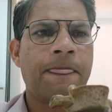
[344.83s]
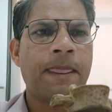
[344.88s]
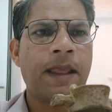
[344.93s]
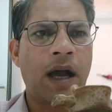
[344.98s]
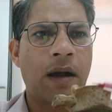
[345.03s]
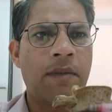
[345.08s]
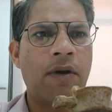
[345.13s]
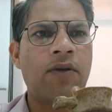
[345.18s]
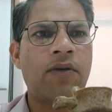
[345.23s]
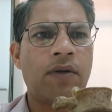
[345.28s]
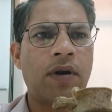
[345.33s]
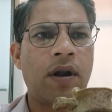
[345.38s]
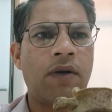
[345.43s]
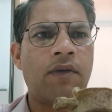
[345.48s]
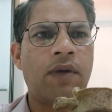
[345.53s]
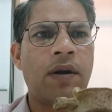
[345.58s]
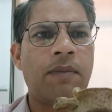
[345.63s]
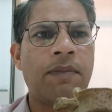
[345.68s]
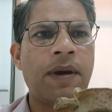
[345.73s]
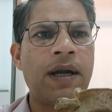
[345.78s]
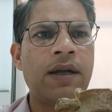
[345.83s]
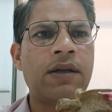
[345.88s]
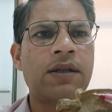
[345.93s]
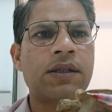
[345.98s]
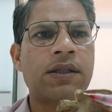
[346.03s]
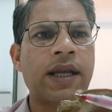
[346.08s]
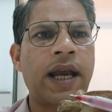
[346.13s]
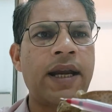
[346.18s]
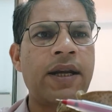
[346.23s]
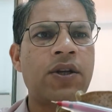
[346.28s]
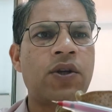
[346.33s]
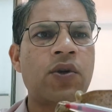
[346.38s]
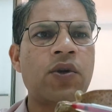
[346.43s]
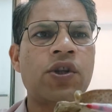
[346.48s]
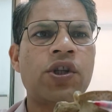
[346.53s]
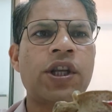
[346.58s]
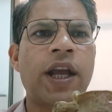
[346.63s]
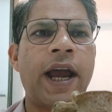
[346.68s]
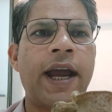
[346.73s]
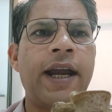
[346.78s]
Above to downward, but side to
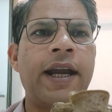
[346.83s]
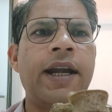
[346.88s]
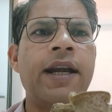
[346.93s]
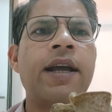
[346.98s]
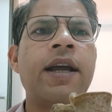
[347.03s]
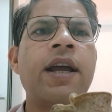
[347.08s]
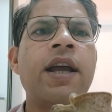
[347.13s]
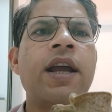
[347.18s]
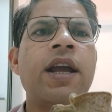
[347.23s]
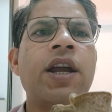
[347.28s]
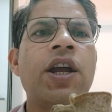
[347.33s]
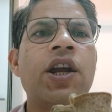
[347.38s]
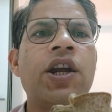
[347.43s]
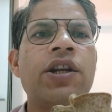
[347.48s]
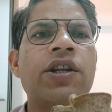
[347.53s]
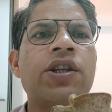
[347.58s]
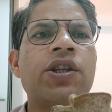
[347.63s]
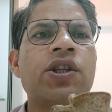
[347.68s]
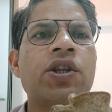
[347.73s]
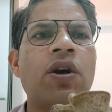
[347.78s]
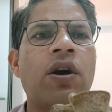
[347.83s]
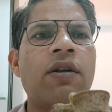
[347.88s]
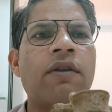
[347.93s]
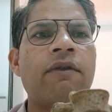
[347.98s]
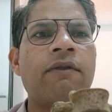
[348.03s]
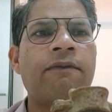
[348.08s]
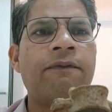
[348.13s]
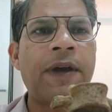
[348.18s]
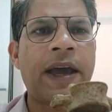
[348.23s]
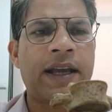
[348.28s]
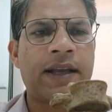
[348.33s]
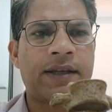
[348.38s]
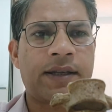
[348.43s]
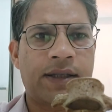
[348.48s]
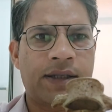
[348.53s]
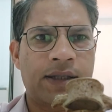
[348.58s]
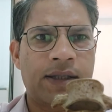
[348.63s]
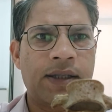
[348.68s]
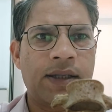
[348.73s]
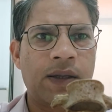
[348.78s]
side it's
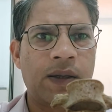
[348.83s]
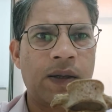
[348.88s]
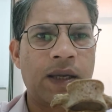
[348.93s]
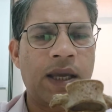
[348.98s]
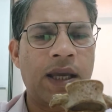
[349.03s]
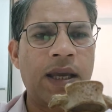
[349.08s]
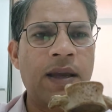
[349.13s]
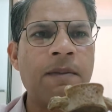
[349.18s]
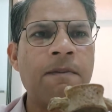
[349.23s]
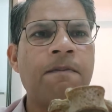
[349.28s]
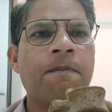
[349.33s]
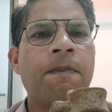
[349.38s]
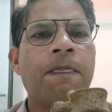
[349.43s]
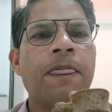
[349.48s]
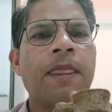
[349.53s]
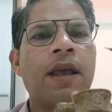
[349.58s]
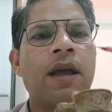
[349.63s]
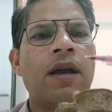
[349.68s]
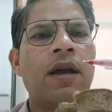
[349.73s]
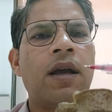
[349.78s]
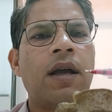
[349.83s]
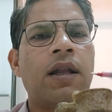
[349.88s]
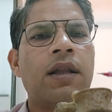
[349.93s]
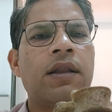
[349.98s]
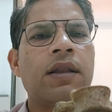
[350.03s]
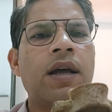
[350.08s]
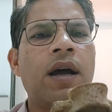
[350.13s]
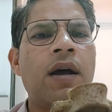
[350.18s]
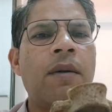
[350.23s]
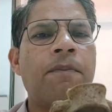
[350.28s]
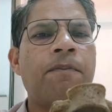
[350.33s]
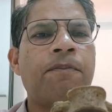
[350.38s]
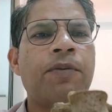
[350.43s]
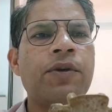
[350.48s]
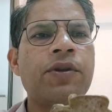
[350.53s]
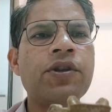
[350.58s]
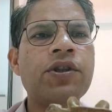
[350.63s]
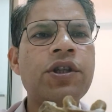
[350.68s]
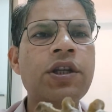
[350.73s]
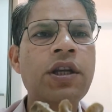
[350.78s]
convex. Okay, the
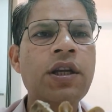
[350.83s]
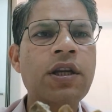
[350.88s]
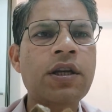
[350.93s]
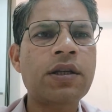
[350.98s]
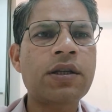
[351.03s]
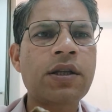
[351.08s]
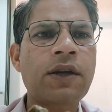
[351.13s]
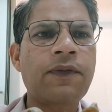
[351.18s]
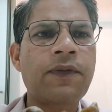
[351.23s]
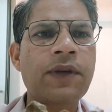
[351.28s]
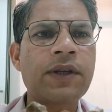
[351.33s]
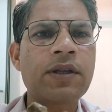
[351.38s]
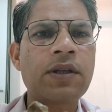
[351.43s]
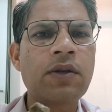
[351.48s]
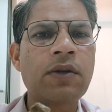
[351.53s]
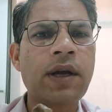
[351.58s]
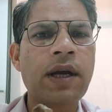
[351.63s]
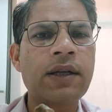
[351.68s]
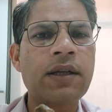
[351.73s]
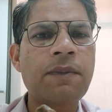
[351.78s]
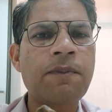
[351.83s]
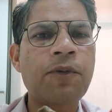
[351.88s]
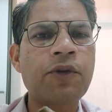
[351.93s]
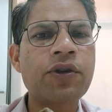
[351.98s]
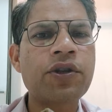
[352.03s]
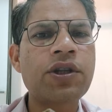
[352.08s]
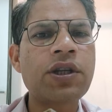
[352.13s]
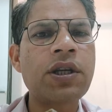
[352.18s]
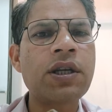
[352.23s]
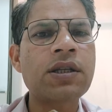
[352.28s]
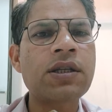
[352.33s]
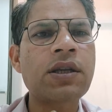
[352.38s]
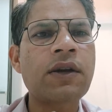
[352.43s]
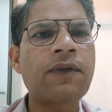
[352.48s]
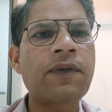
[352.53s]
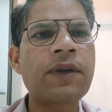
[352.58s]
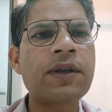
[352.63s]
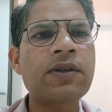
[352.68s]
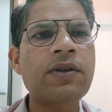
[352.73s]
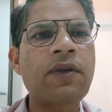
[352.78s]
posterior surface, look at the posterior
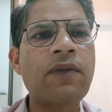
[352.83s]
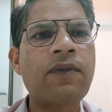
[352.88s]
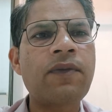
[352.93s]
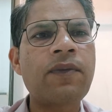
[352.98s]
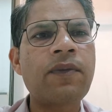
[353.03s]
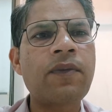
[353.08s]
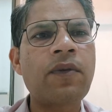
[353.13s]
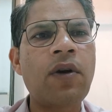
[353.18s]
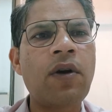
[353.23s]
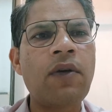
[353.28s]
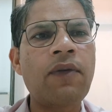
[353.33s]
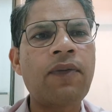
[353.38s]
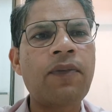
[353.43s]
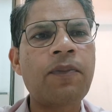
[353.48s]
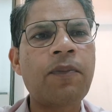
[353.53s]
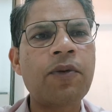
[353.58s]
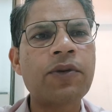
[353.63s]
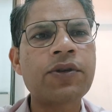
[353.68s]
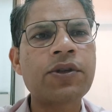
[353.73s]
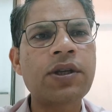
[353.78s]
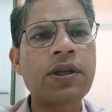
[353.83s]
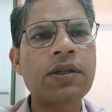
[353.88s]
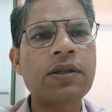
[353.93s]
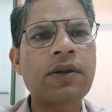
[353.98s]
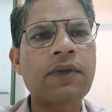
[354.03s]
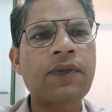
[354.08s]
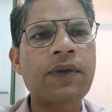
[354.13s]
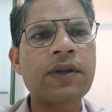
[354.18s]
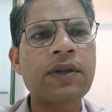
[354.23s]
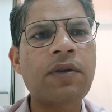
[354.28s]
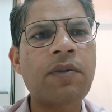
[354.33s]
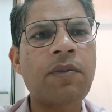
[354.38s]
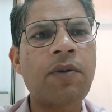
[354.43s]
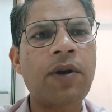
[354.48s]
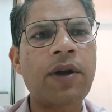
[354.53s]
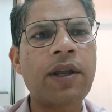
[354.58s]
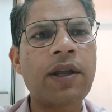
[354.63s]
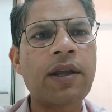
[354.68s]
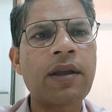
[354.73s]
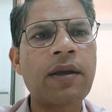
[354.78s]
surface of posterior surface of
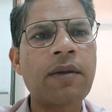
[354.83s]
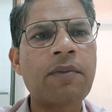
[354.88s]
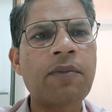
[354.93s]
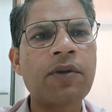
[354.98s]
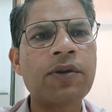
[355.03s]
body,